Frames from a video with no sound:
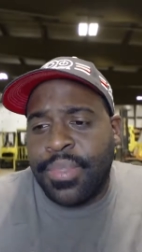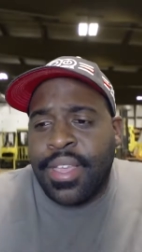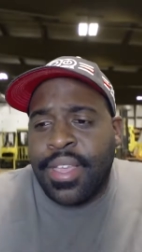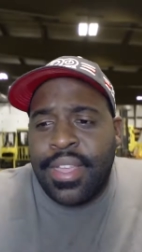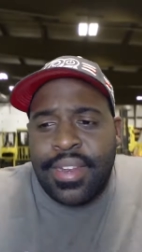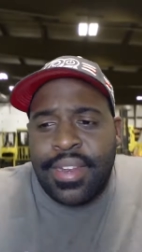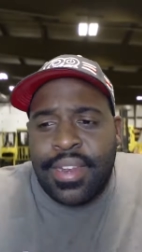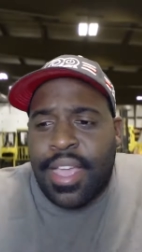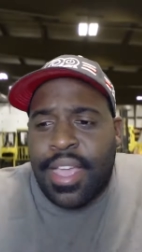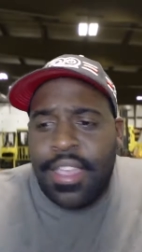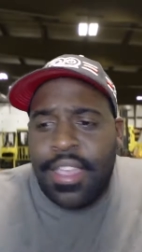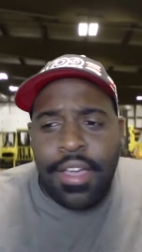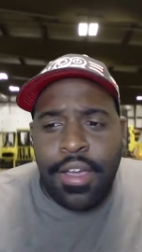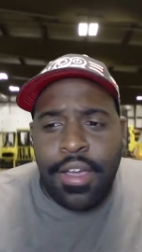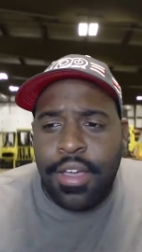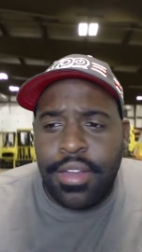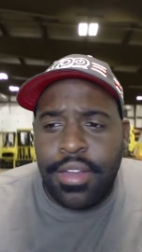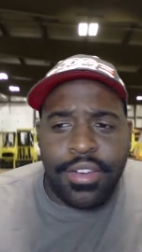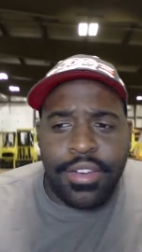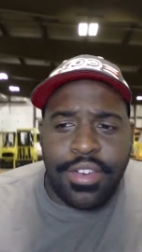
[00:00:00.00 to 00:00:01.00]

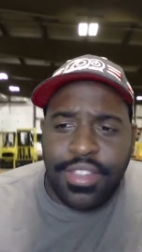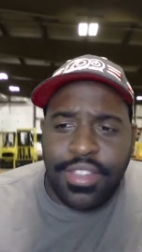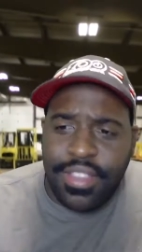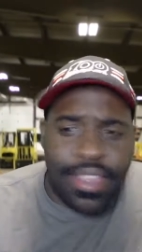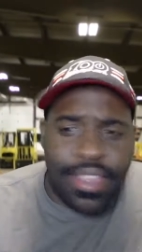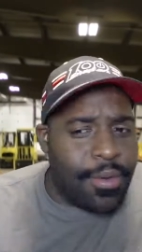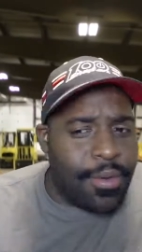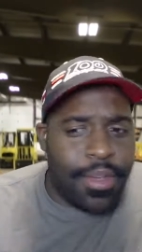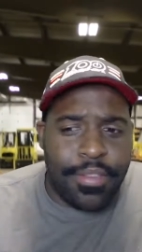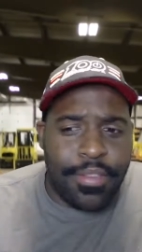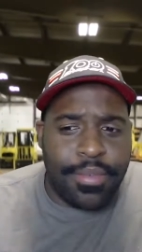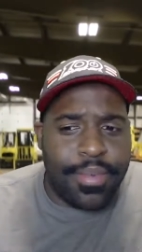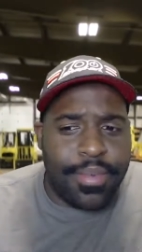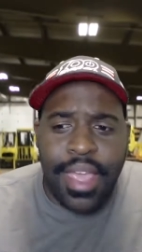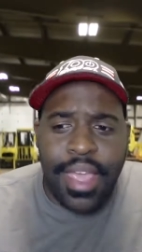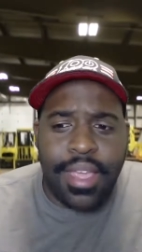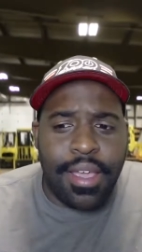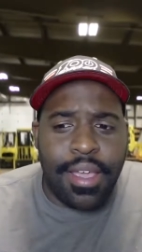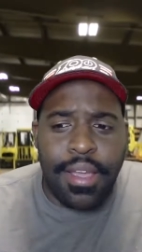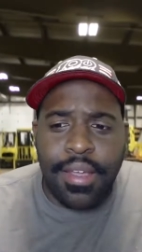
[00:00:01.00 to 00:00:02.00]
Nikon, stay away from
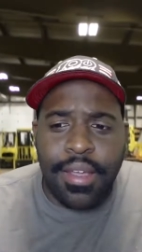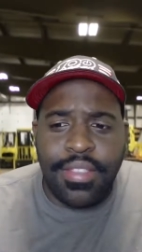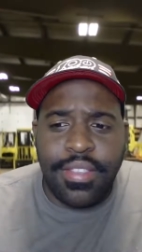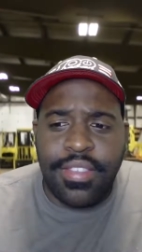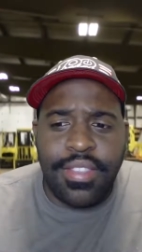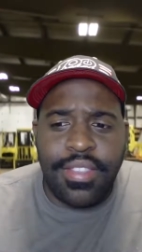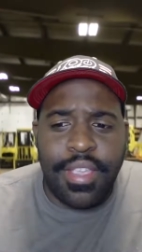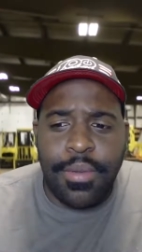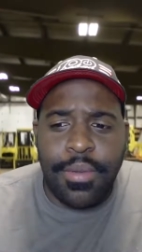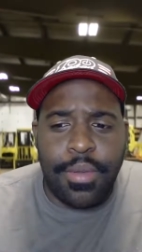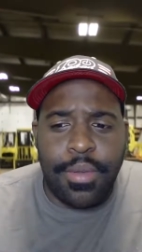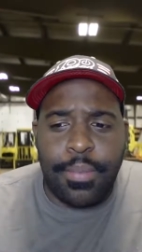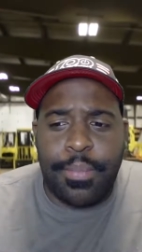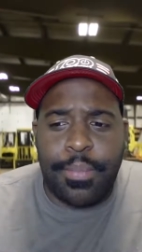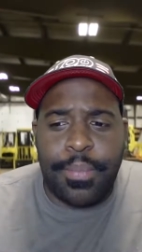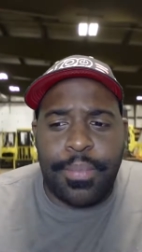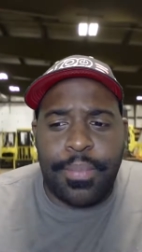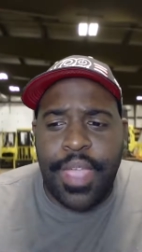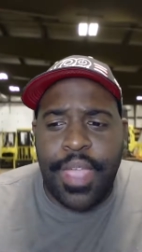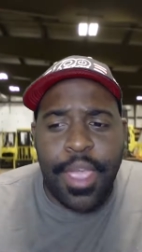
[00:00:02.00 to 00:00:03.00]
Nikons.
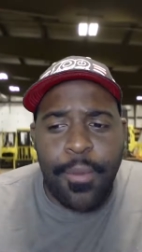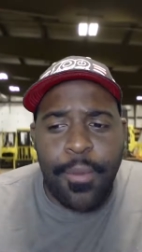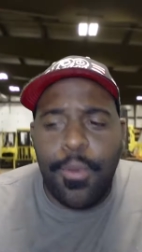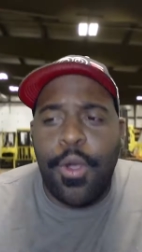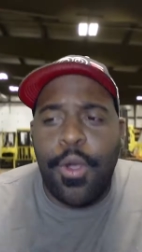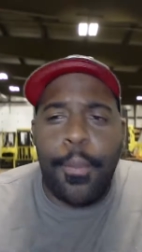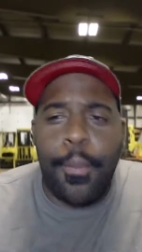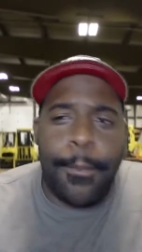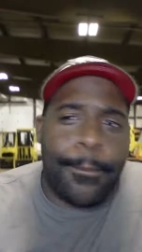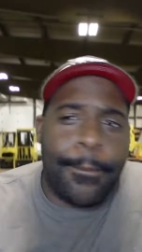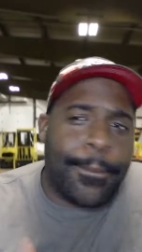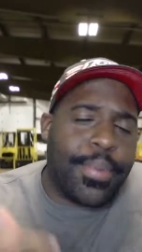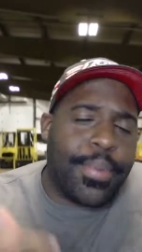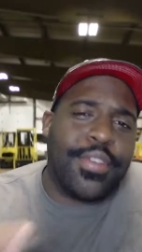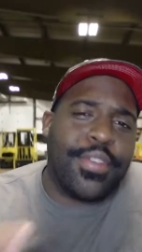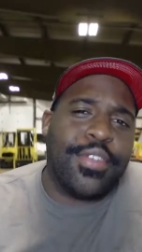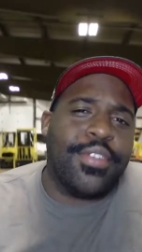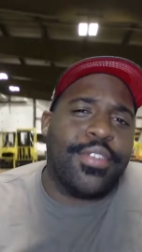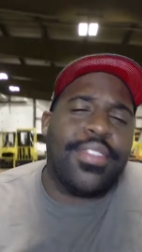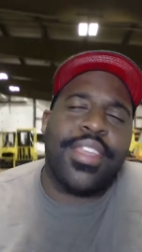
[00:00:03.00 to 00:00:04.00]
They won't
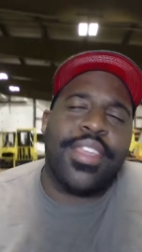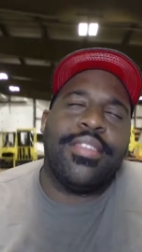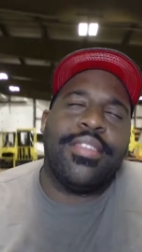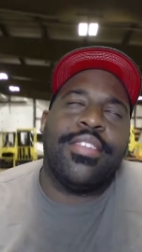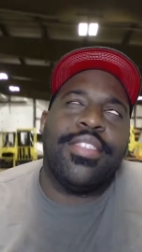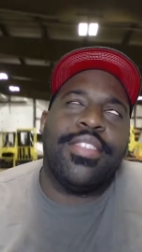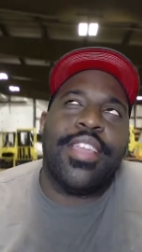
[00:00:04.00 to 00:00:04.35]
produce.